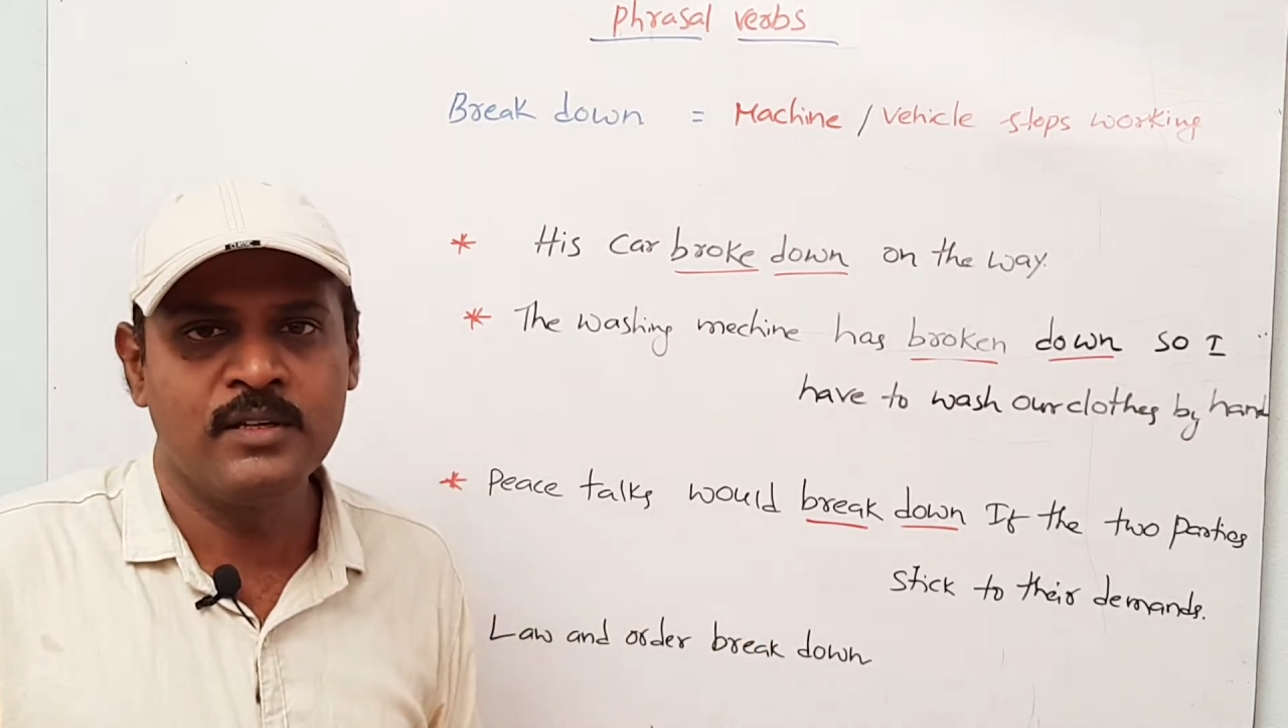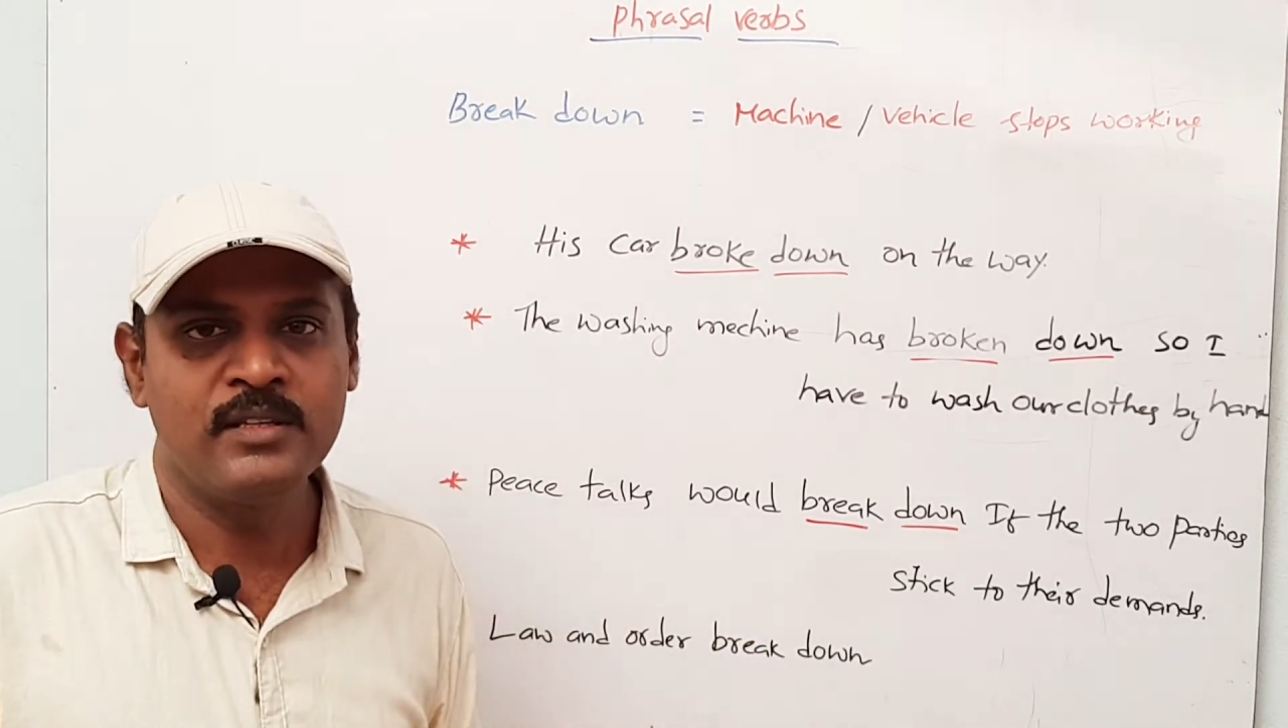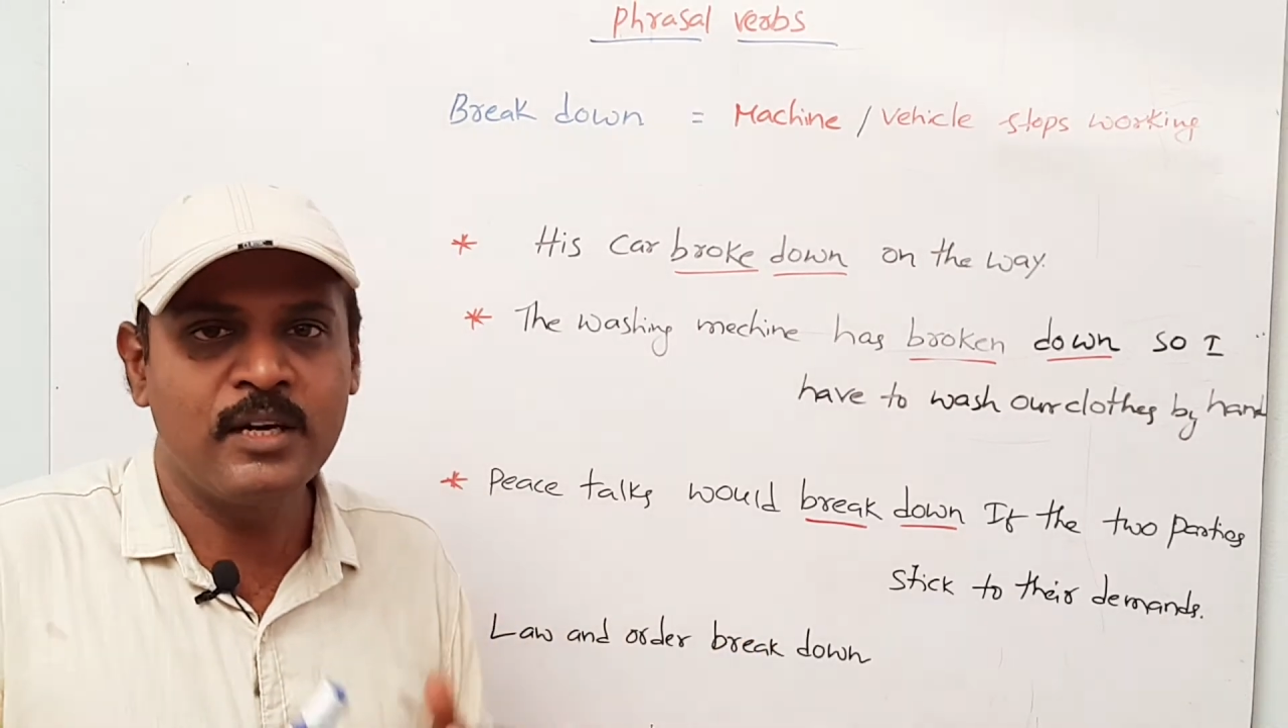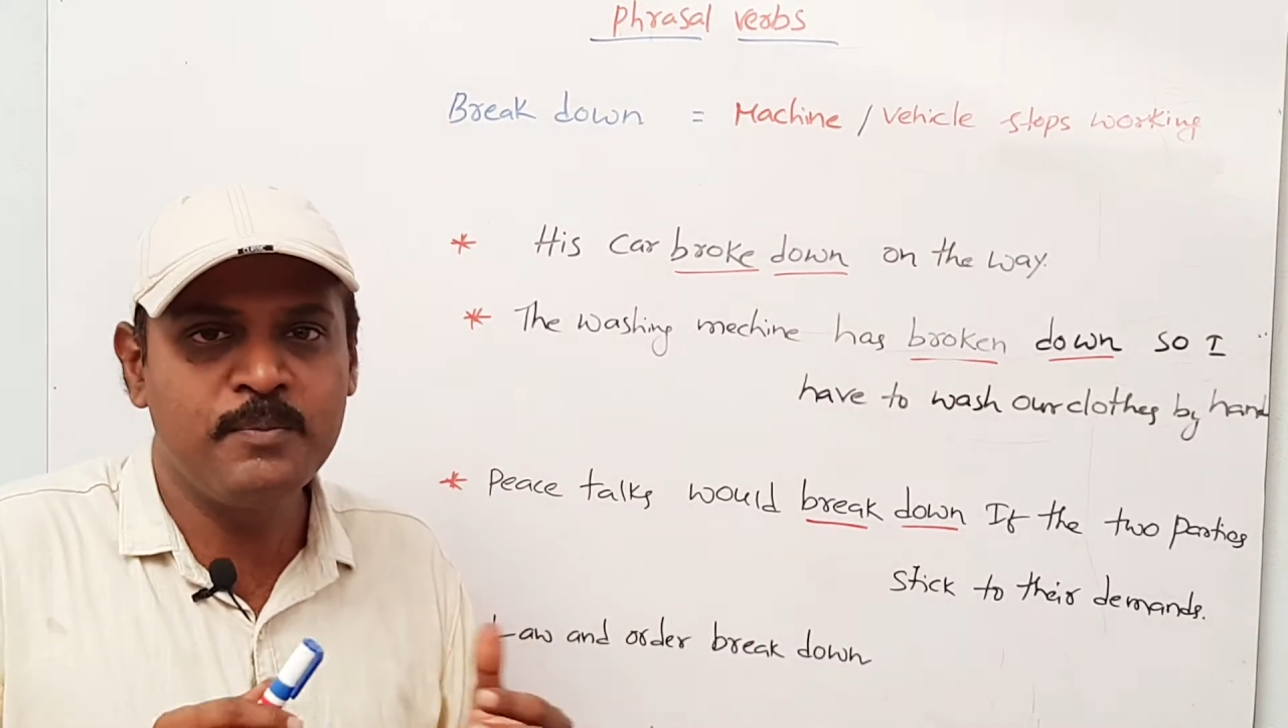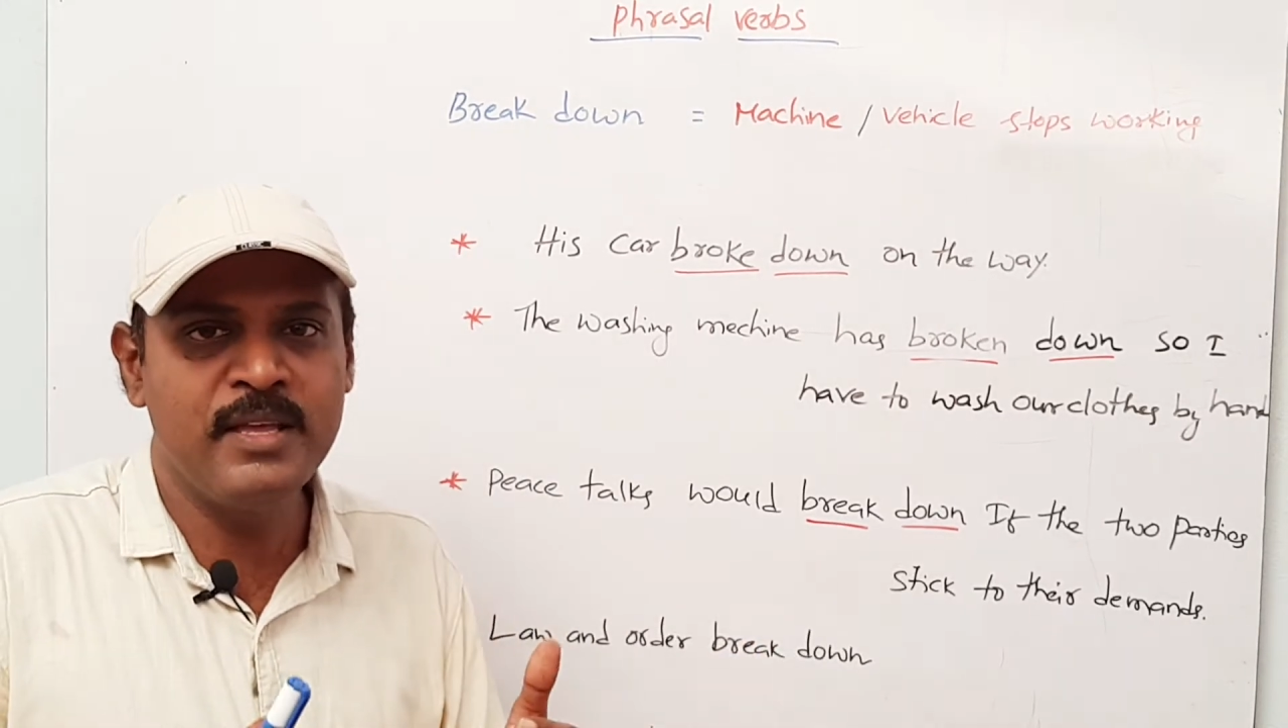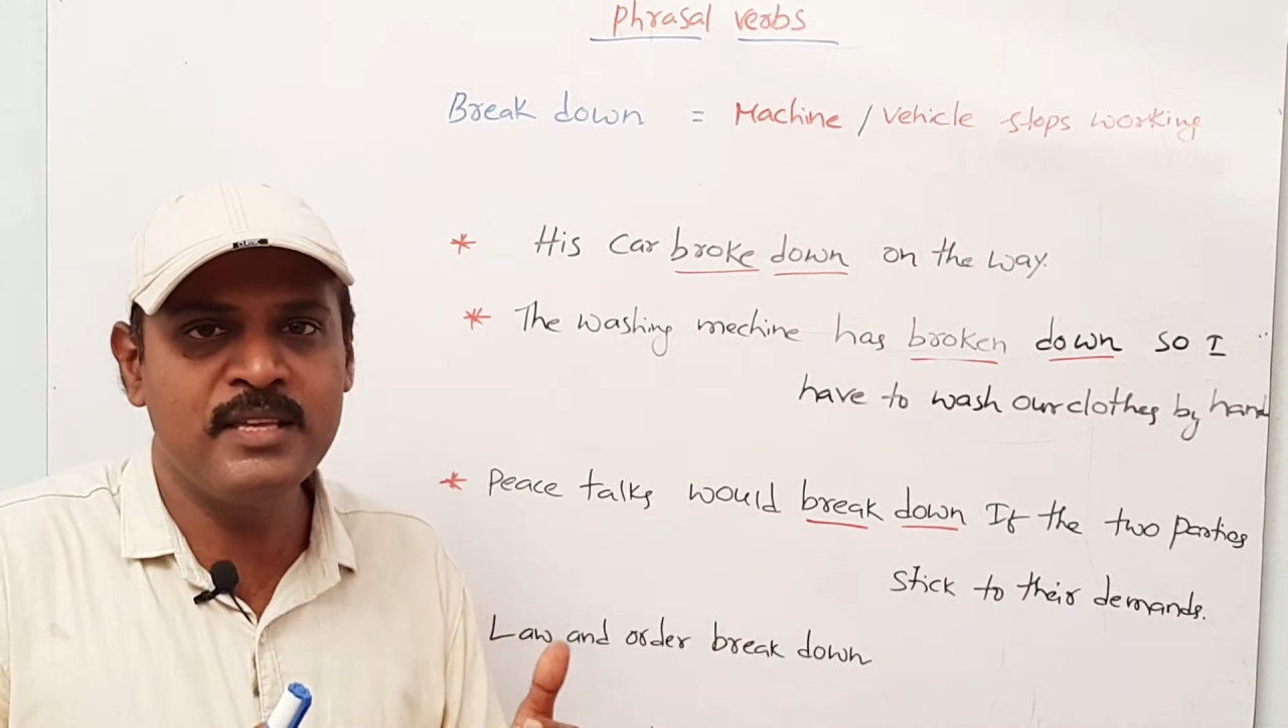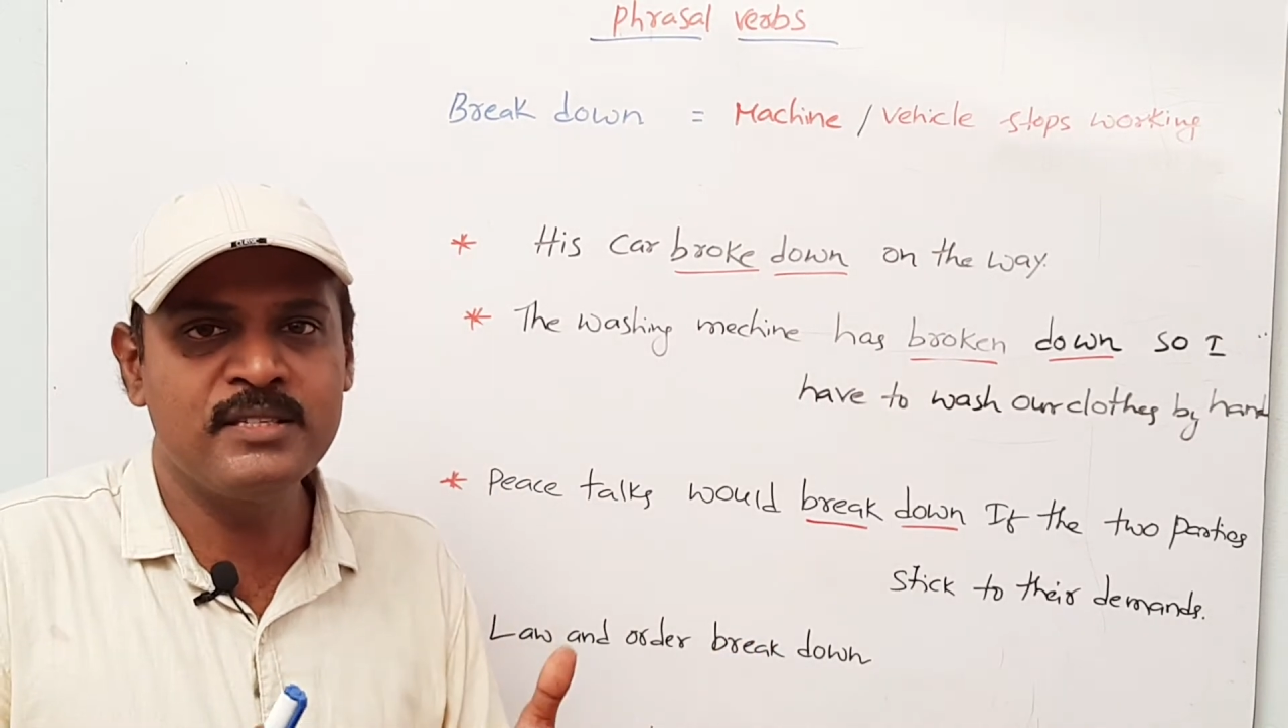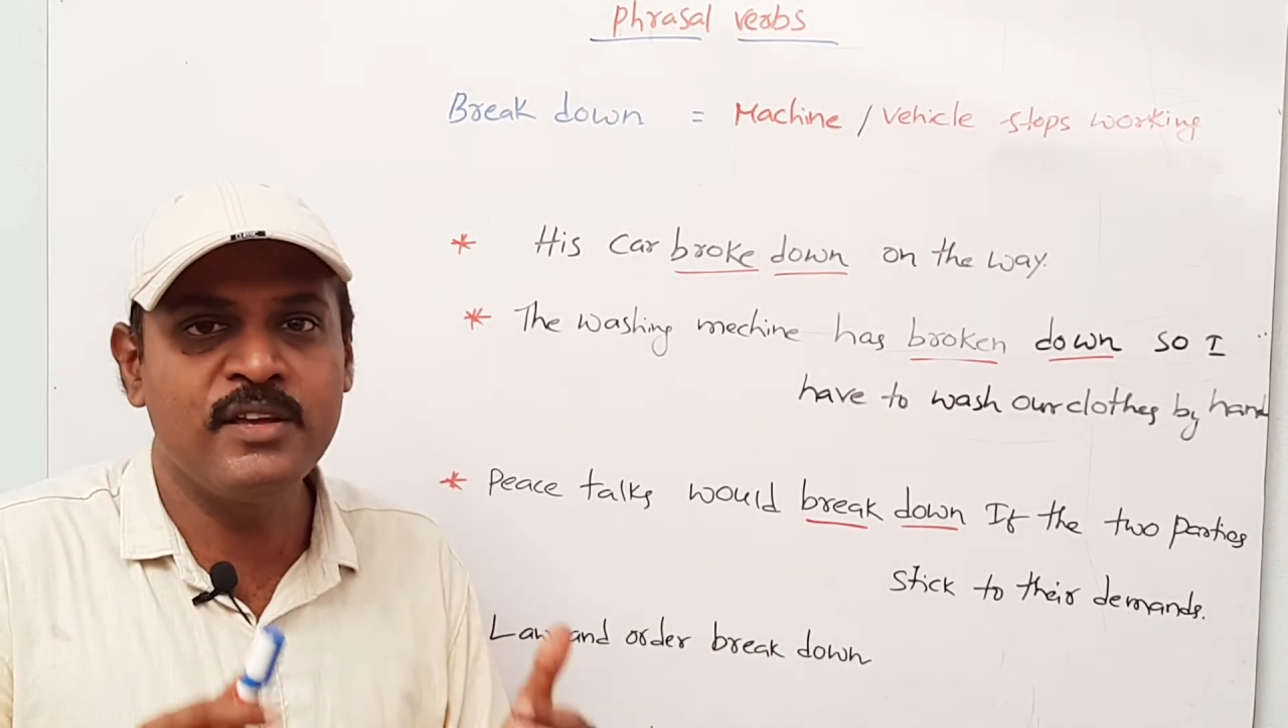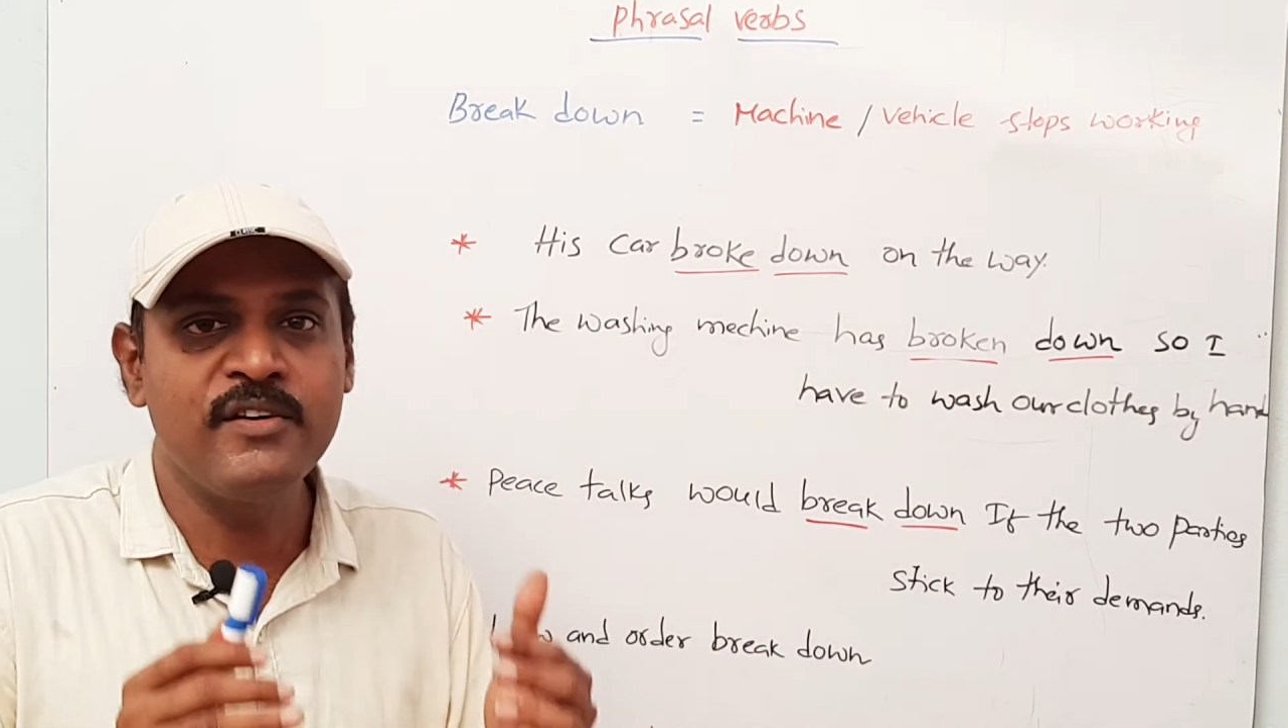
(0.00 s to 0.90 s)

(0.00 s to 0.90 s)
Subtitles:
That means